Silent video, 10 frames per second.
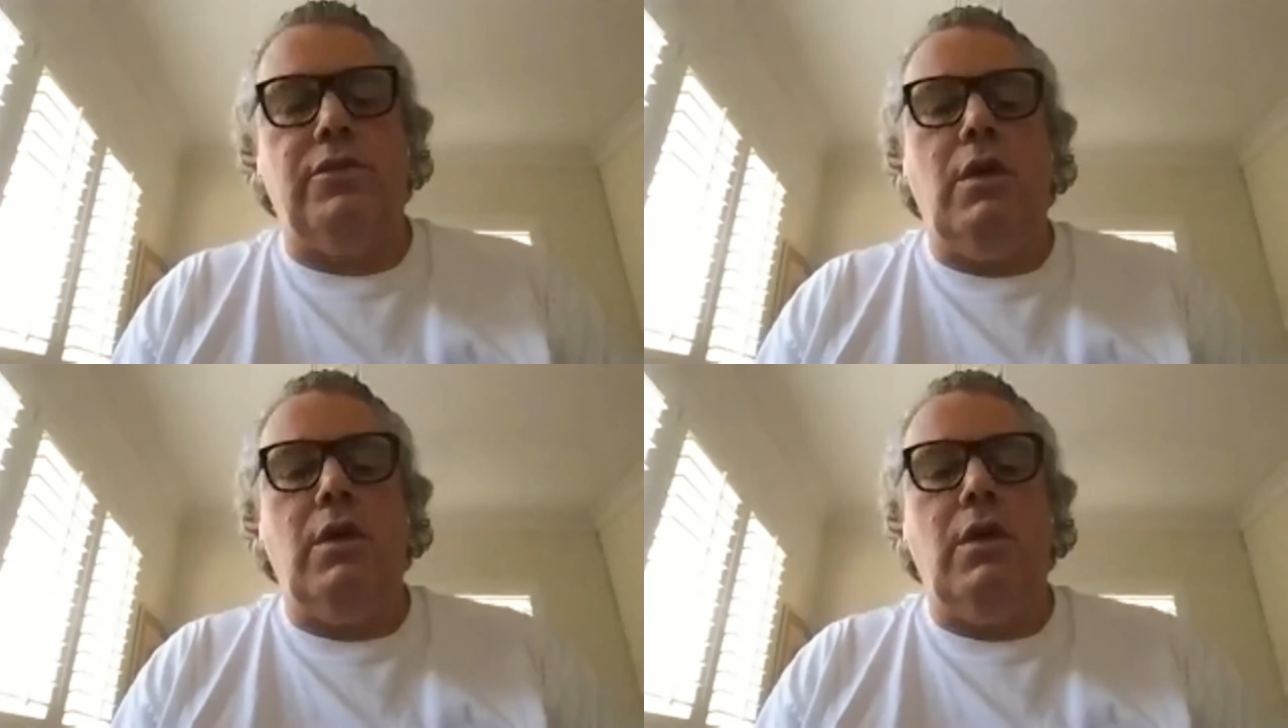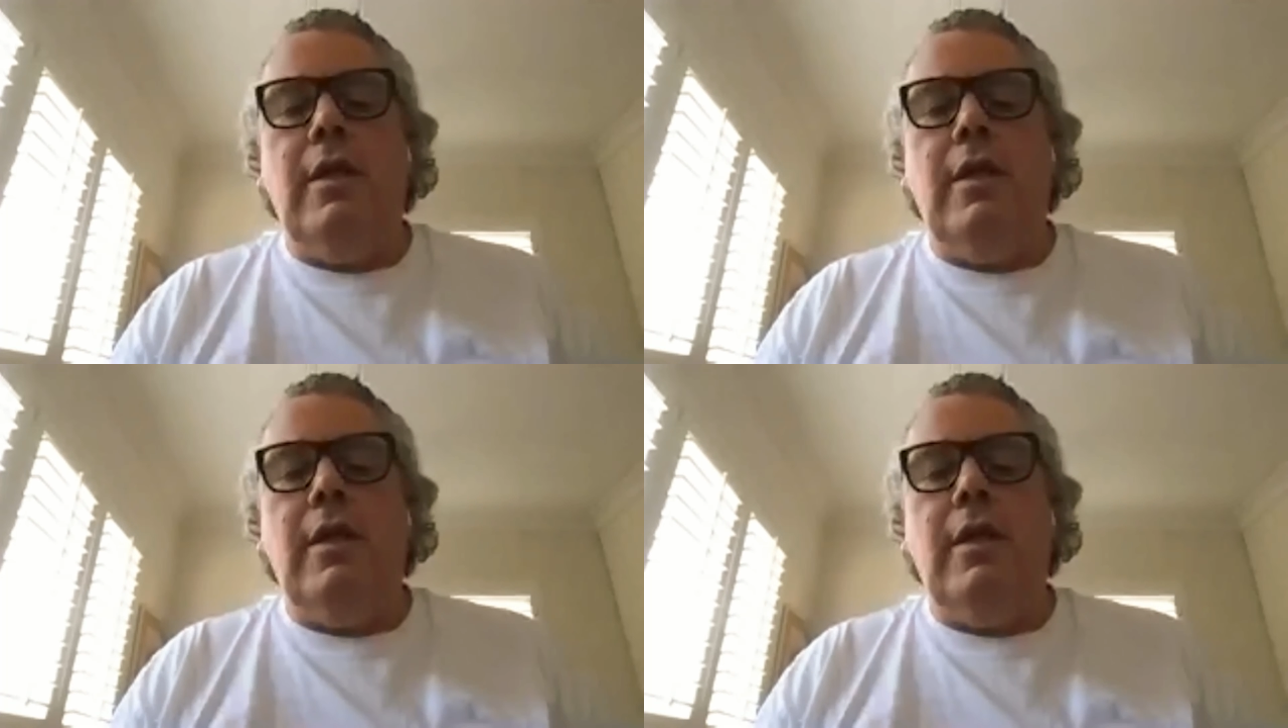they
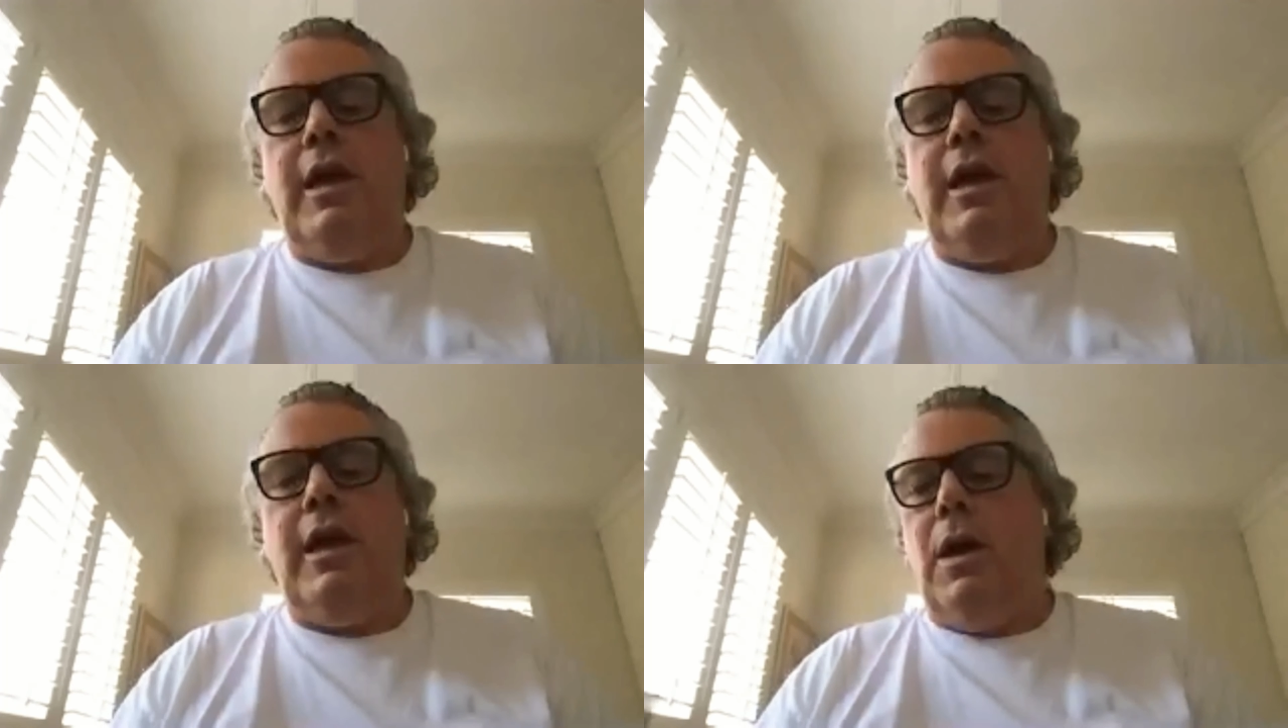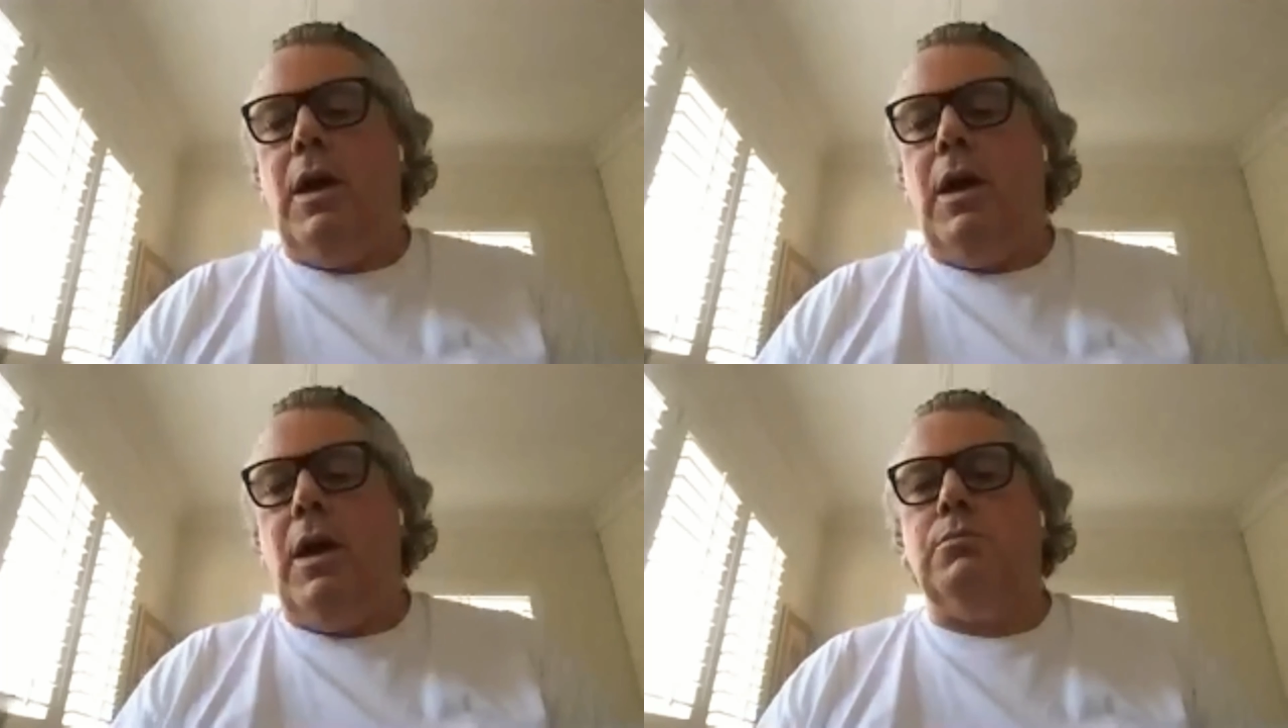are much
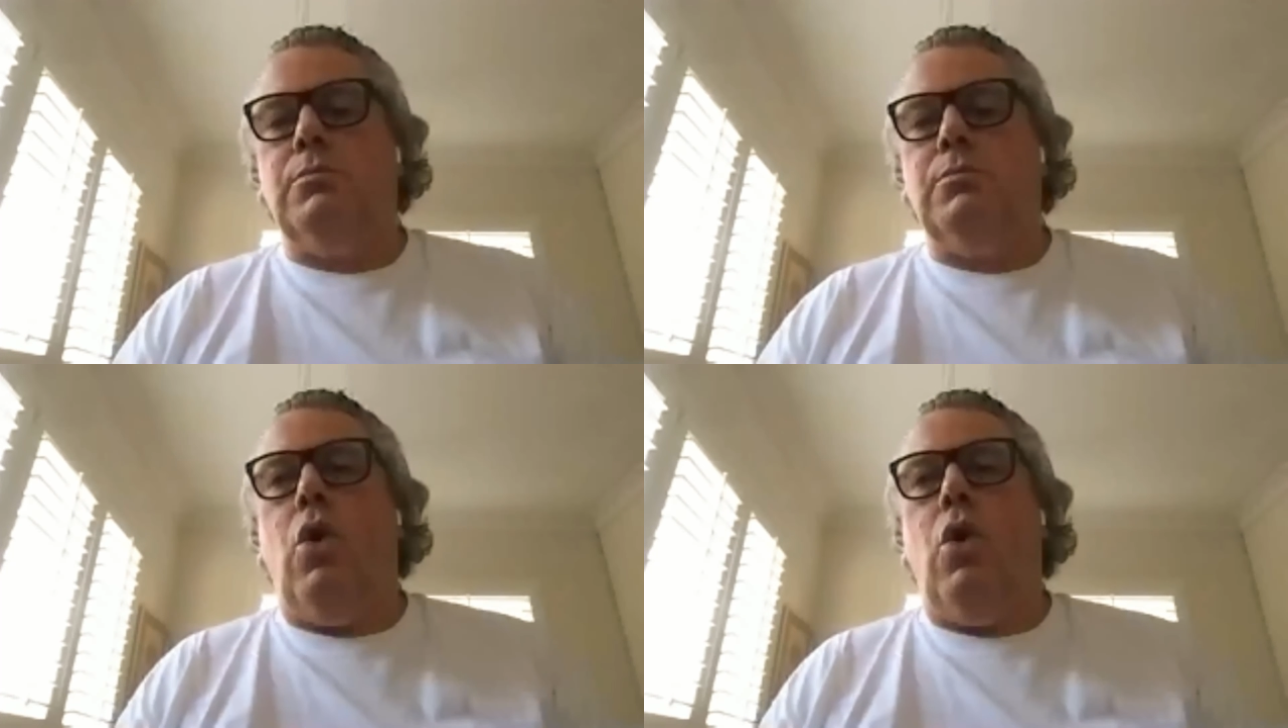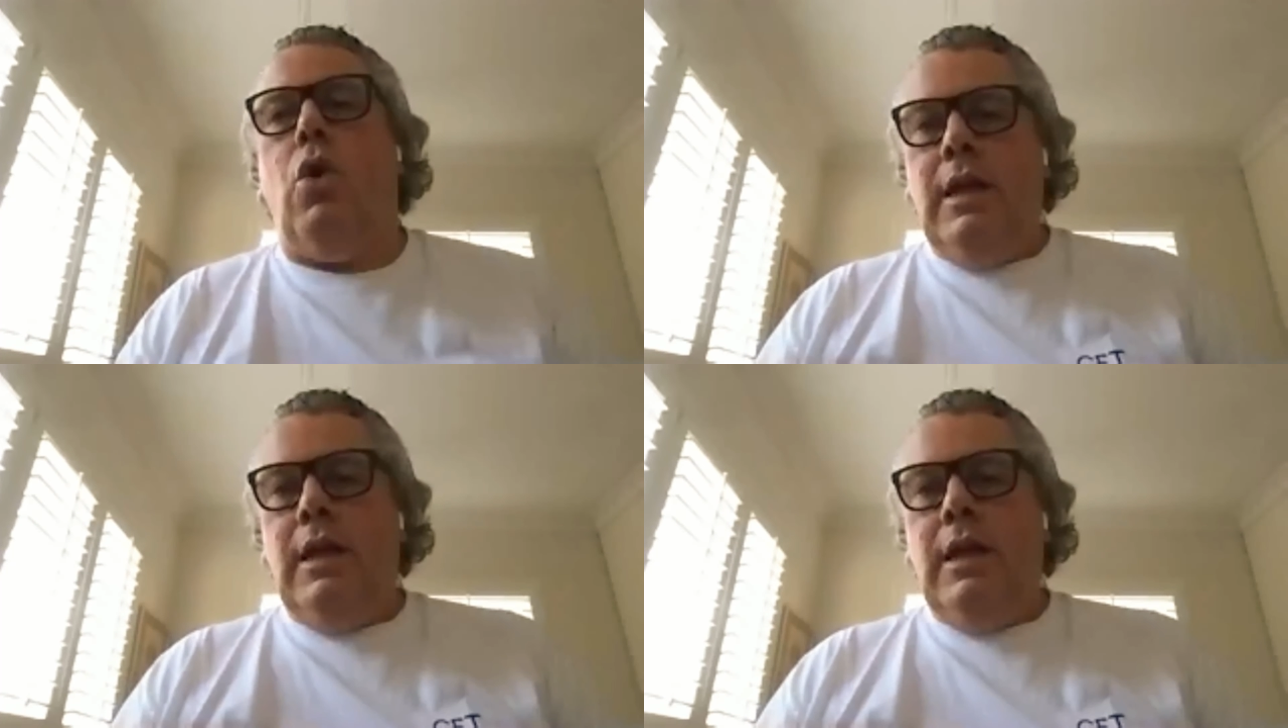more
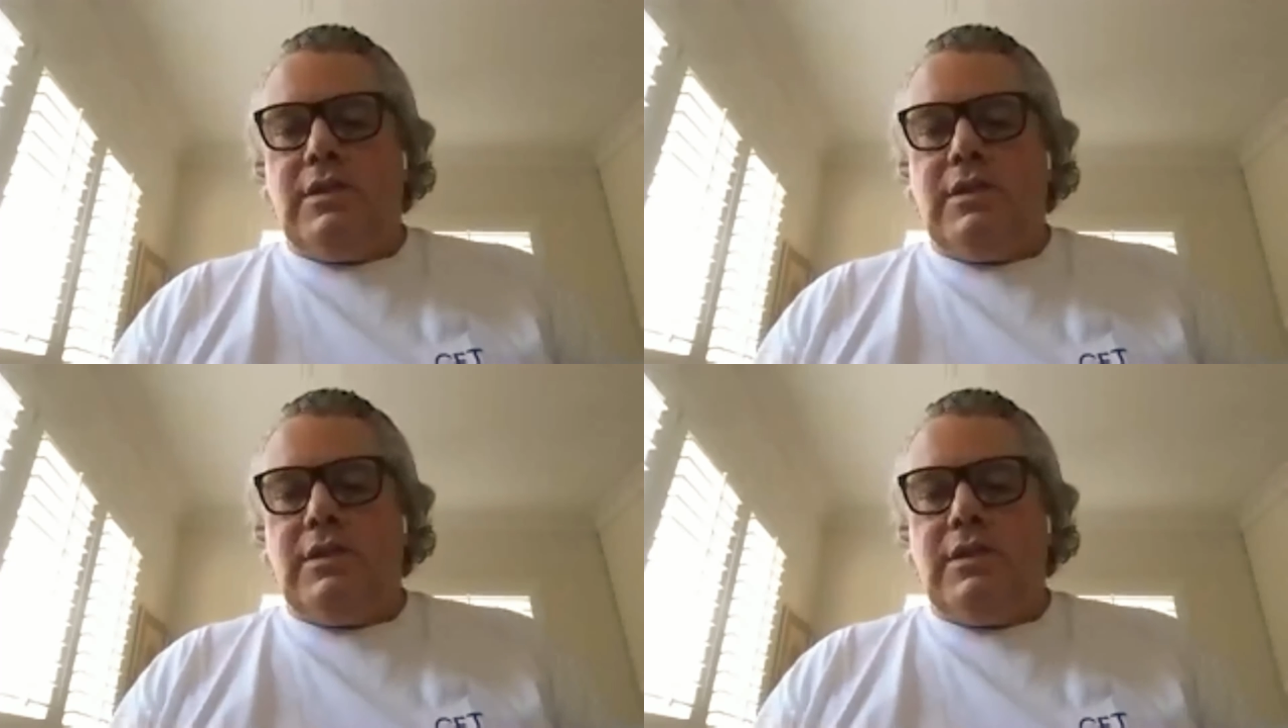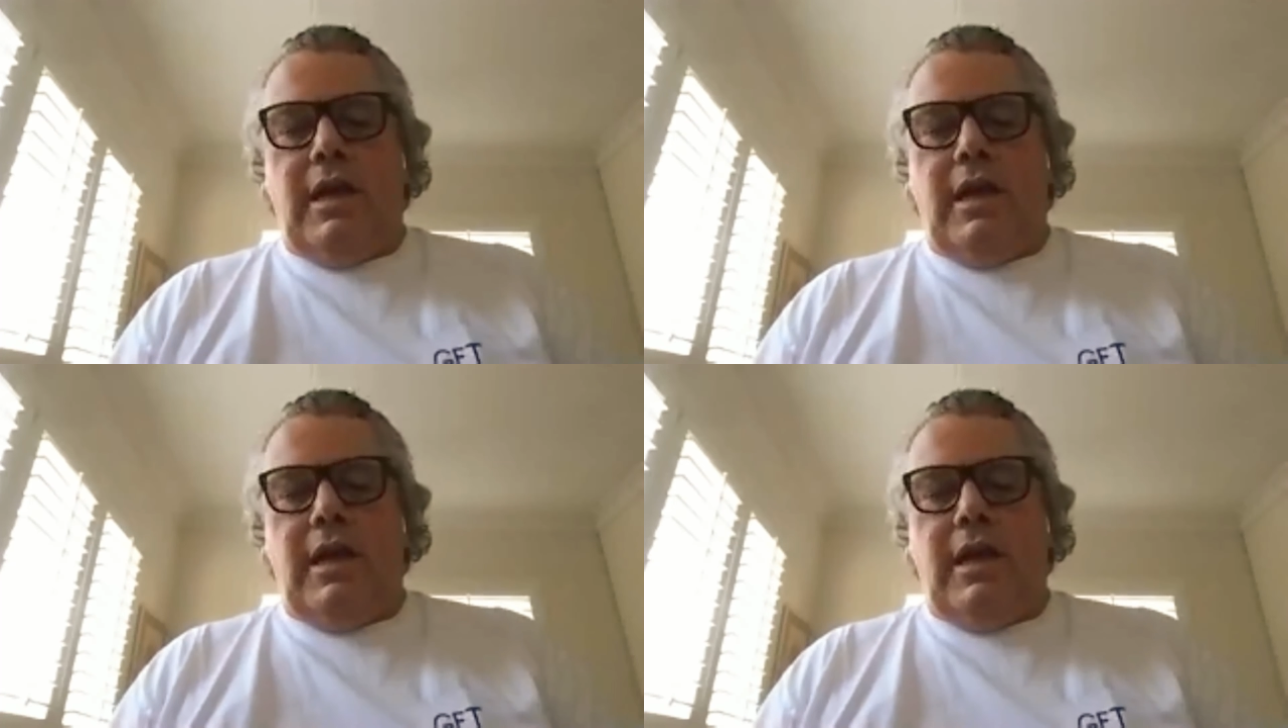sustainable
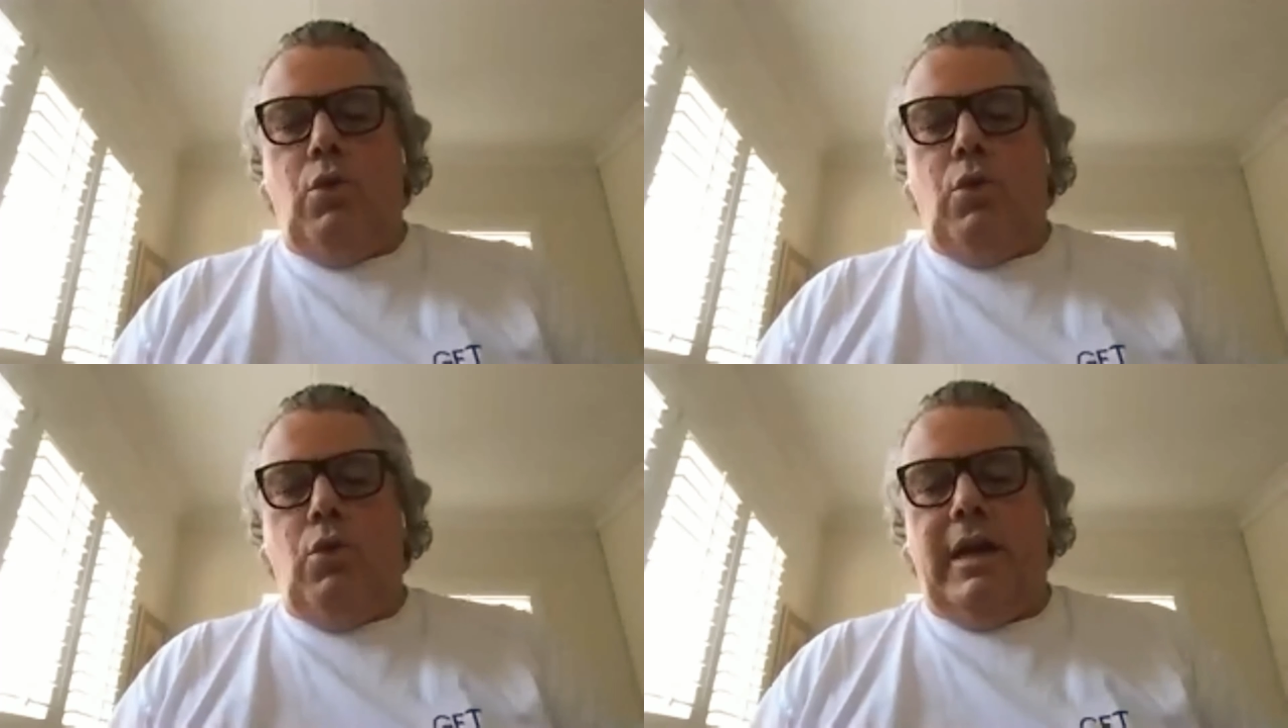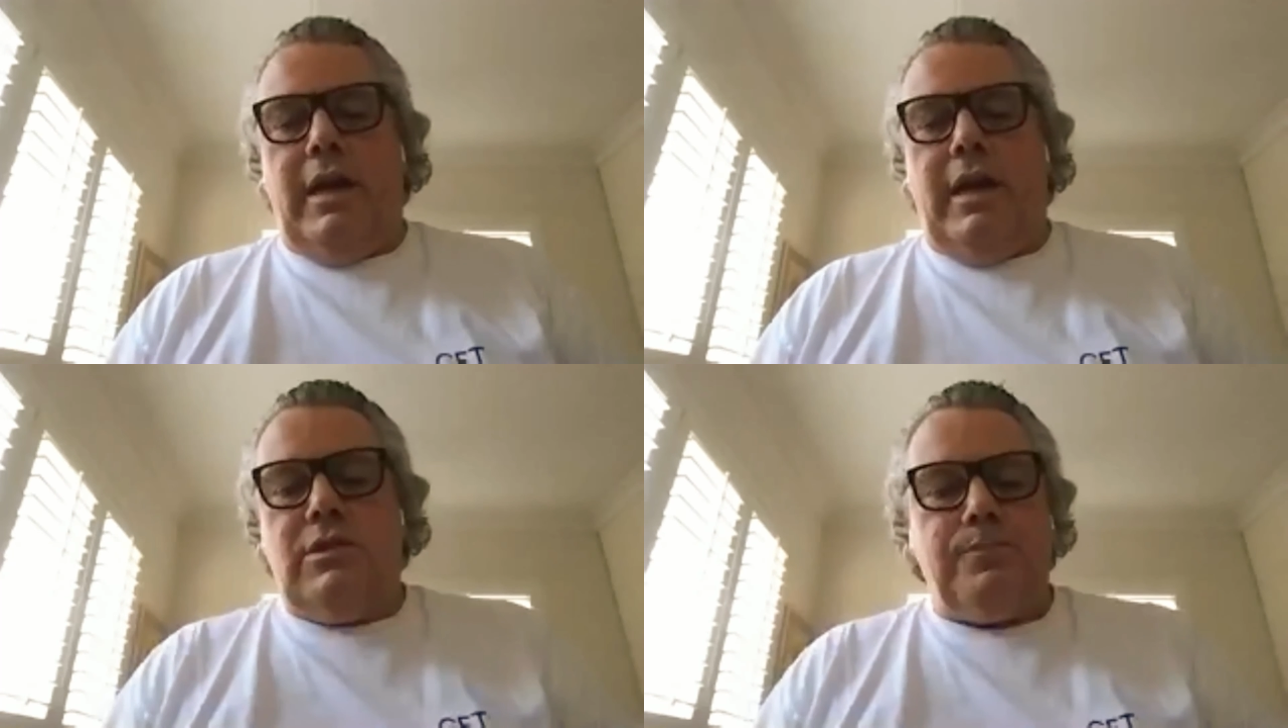ways
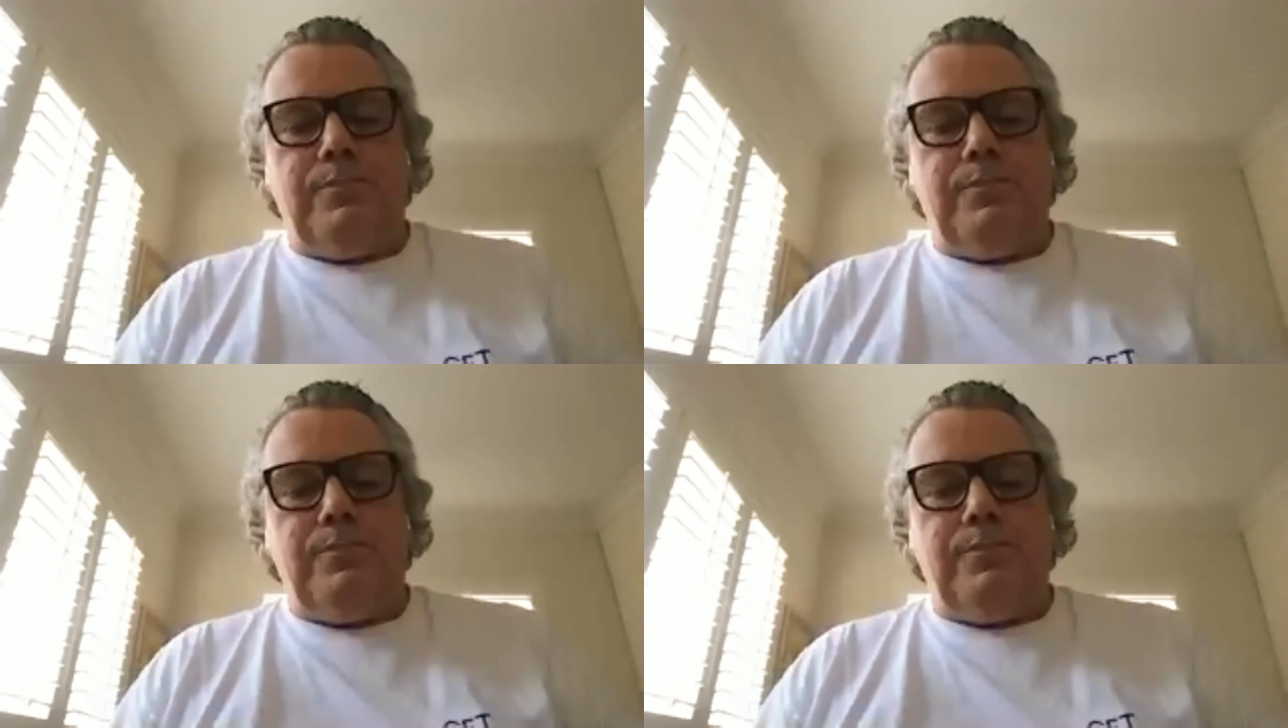to